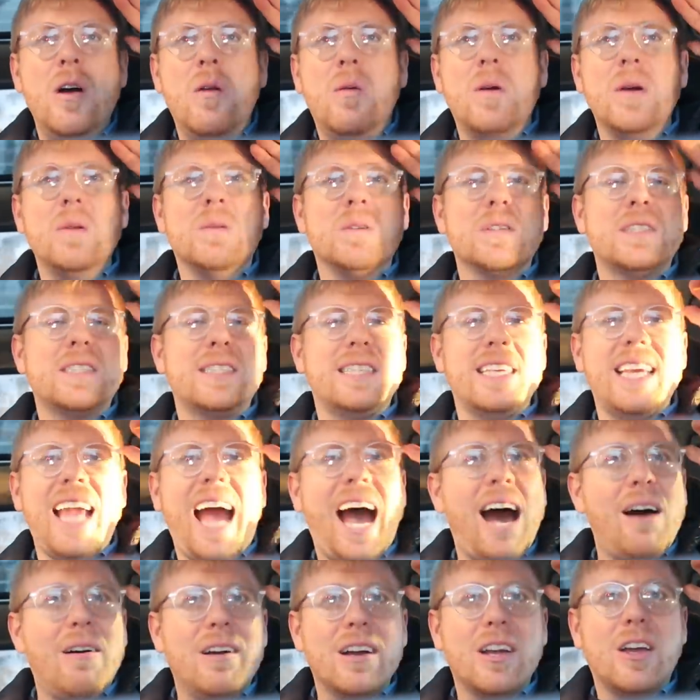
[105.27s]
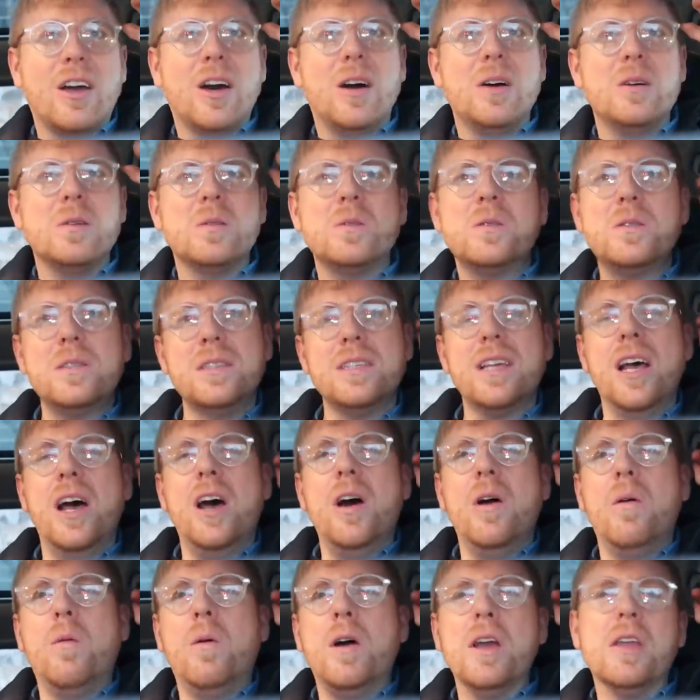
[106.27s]
We will see how it goes.
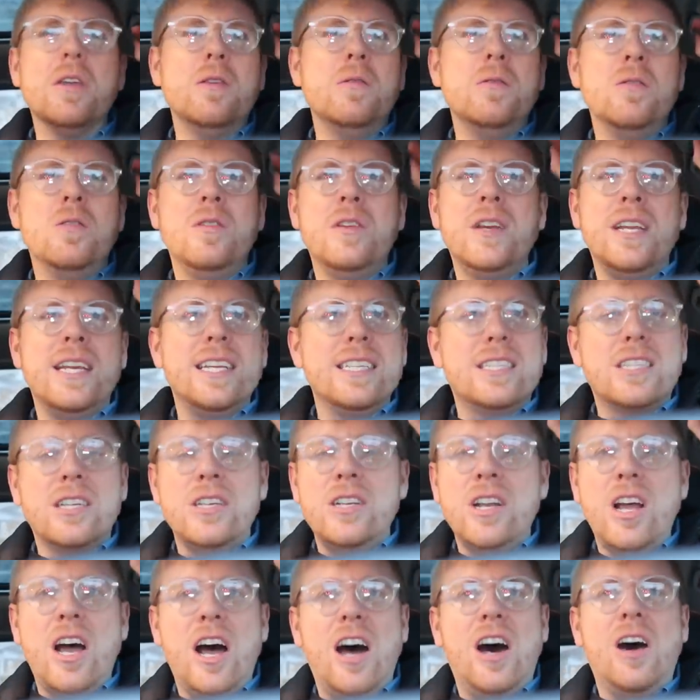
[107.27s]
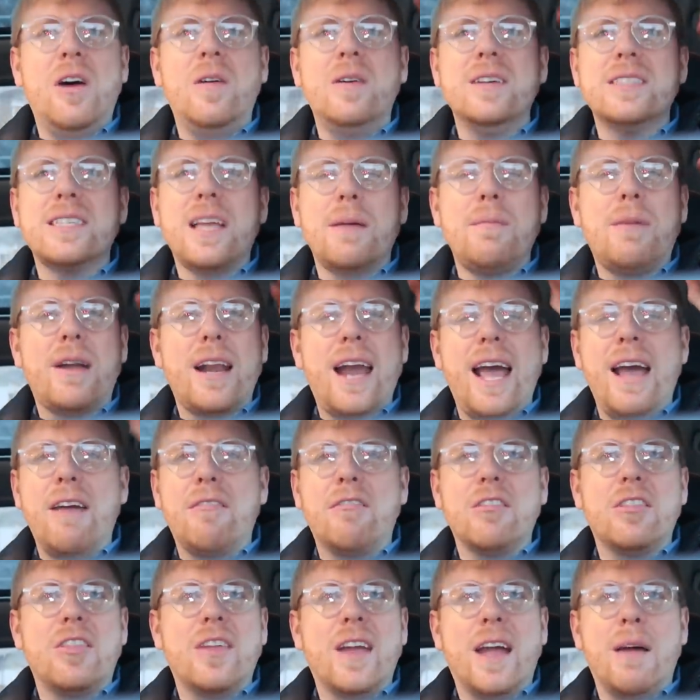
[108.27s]
What you need to know is I bought
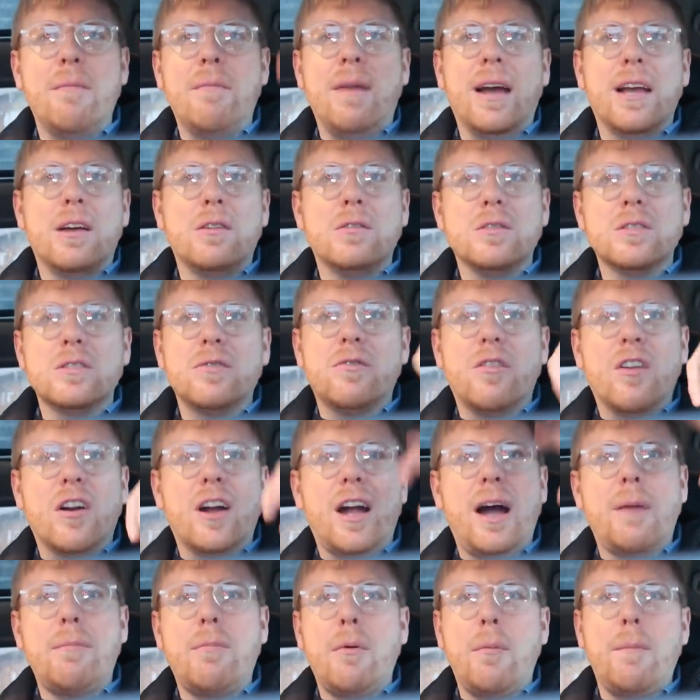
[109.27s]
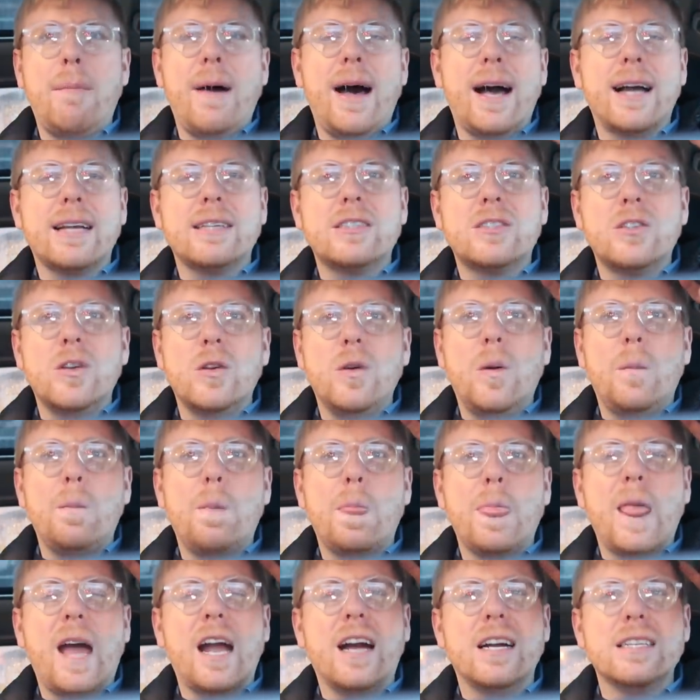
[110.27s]
everything at Michael's for a couple bucks. So
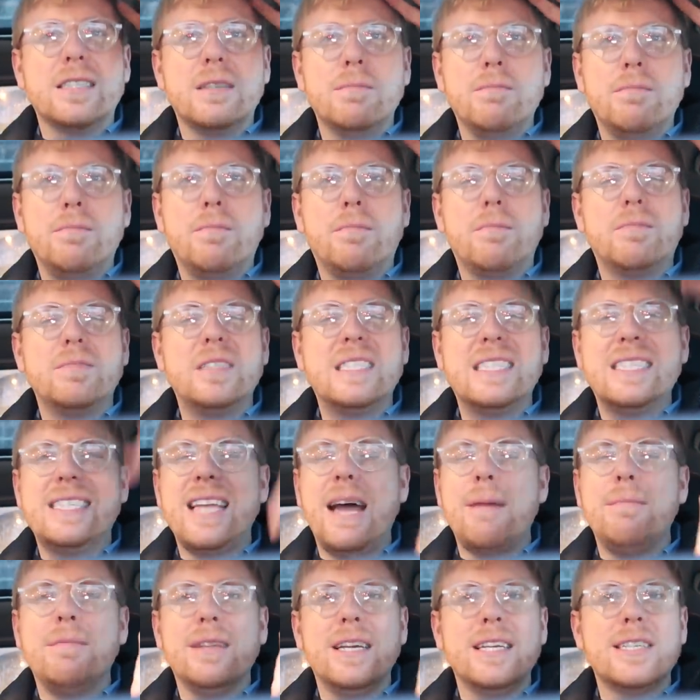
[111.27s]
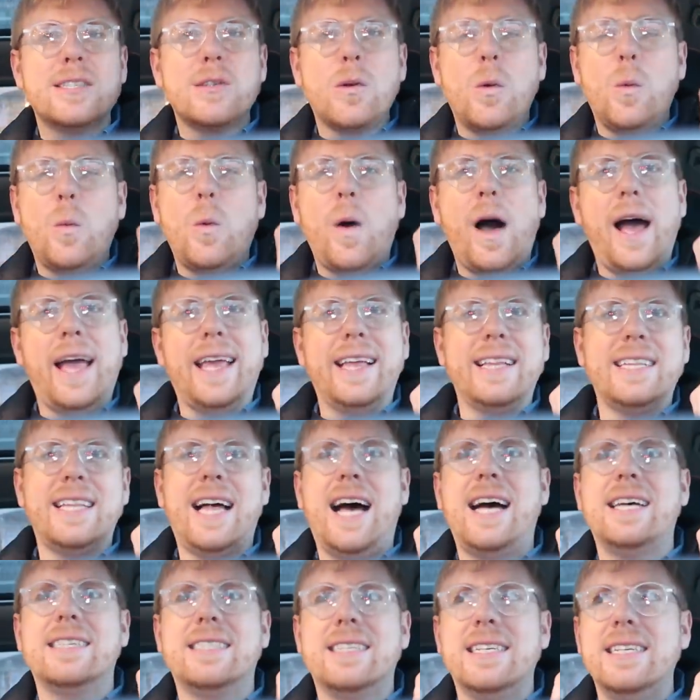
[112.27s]
I got some stemless wine
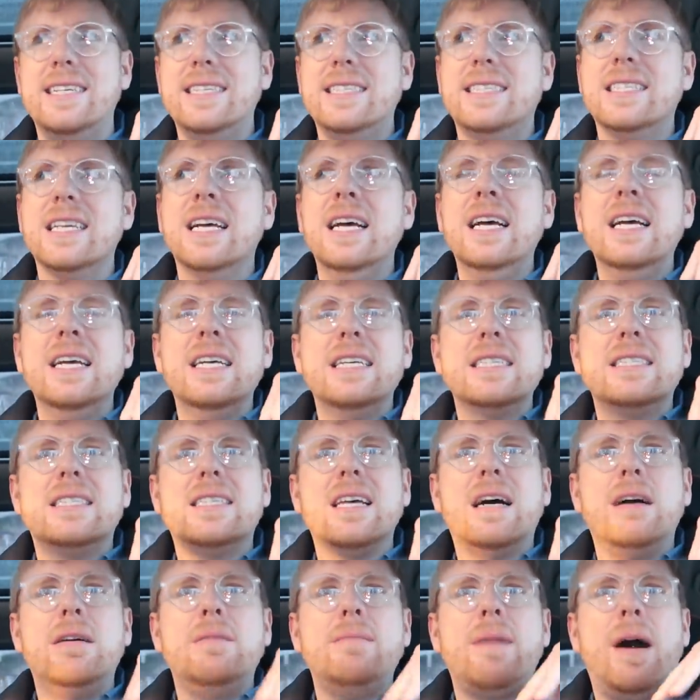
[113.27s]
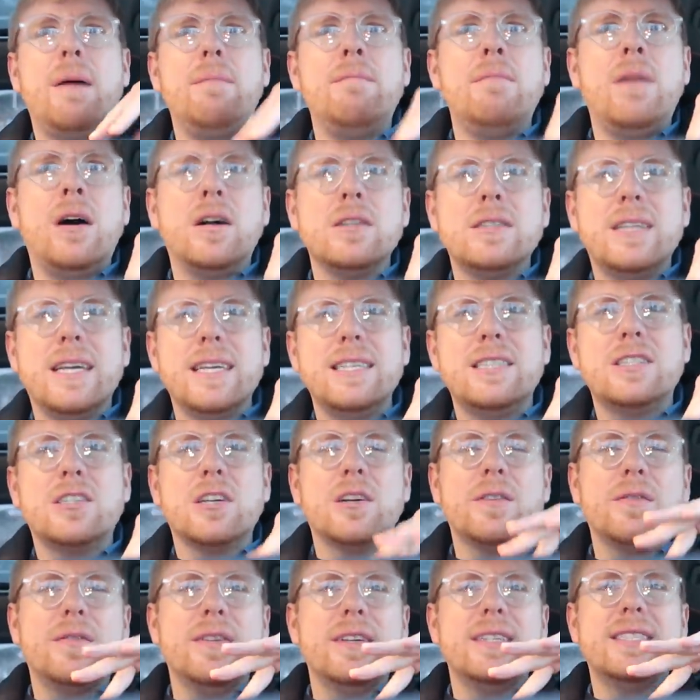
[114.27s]
glasses, some
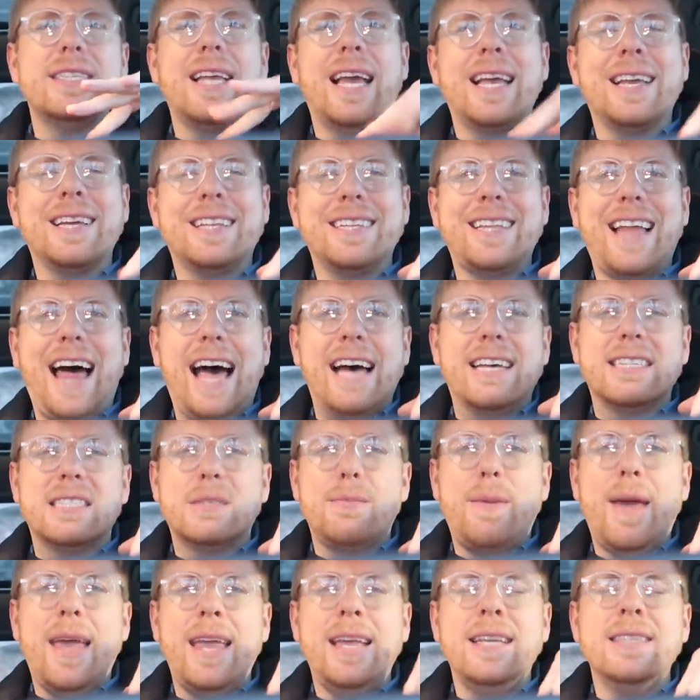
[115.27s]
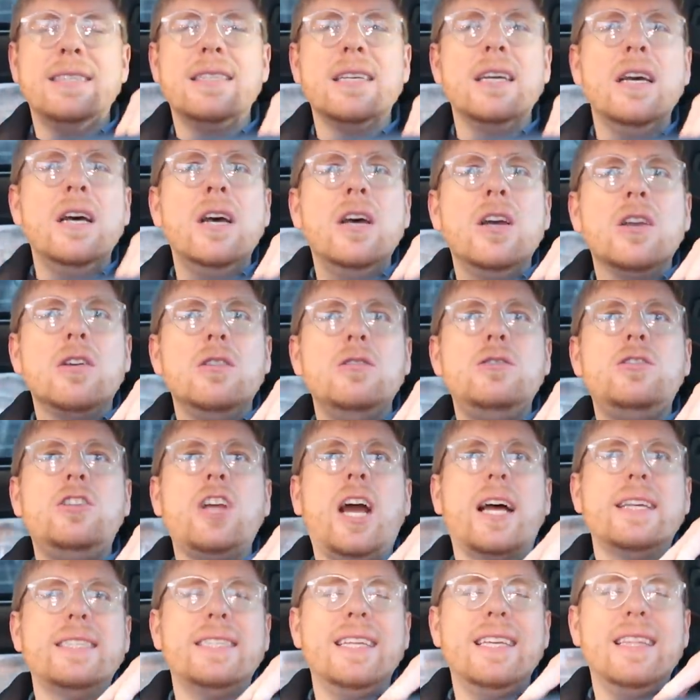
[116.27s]
multi-surface and glass paint. You
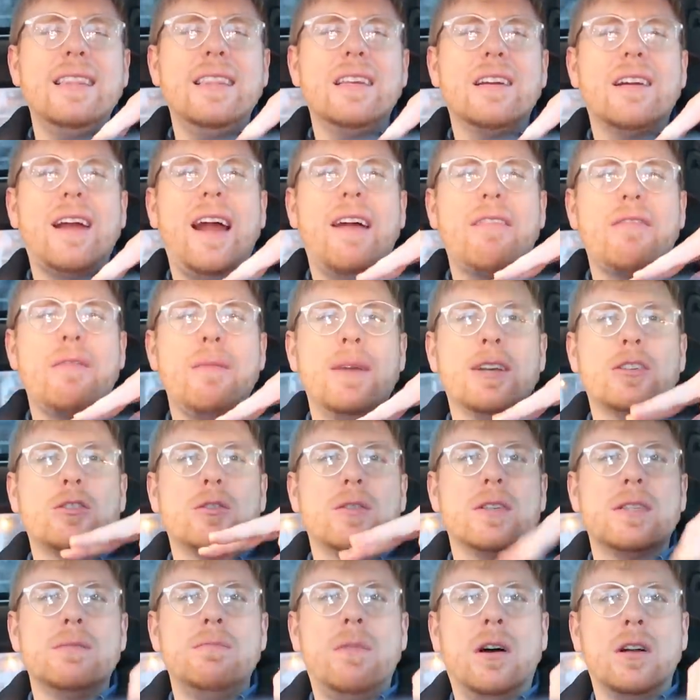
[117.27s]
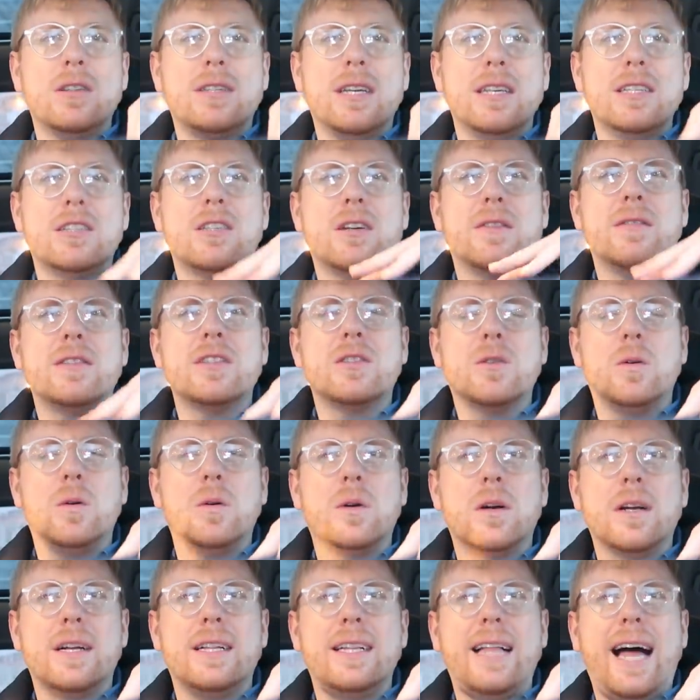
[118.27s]
just either have to make sure it's multi-surface
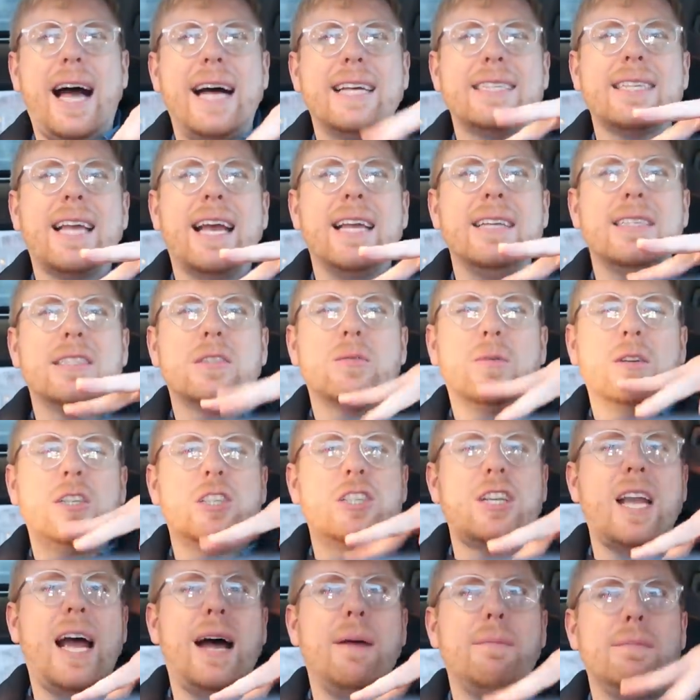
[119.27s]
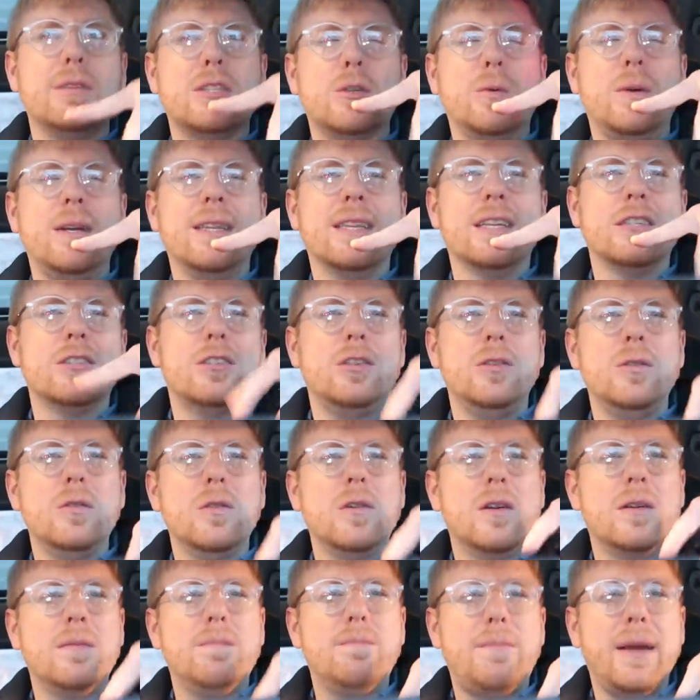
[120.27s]
or glass. I switched out between the two
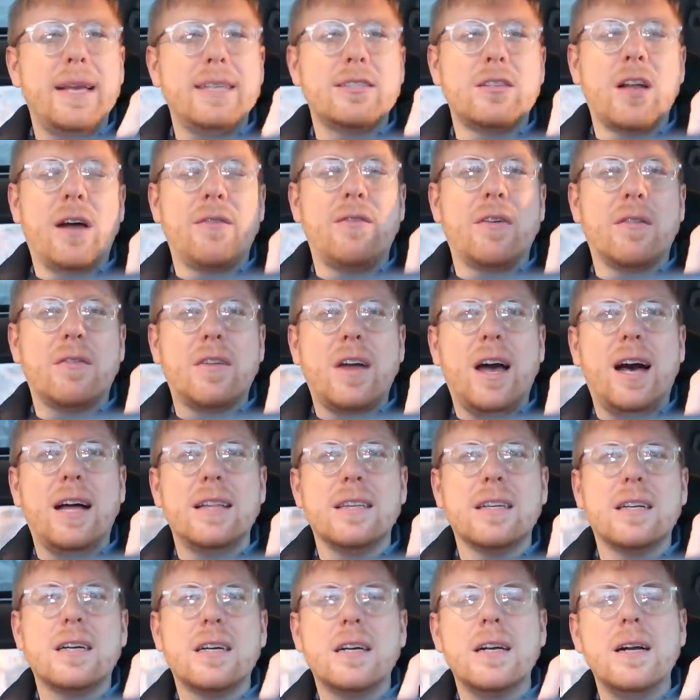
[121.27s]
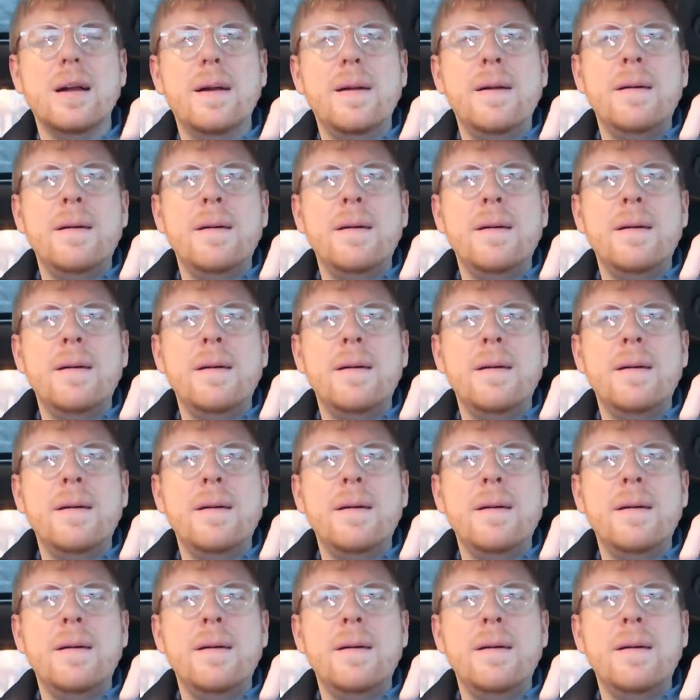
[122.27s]
based off of color,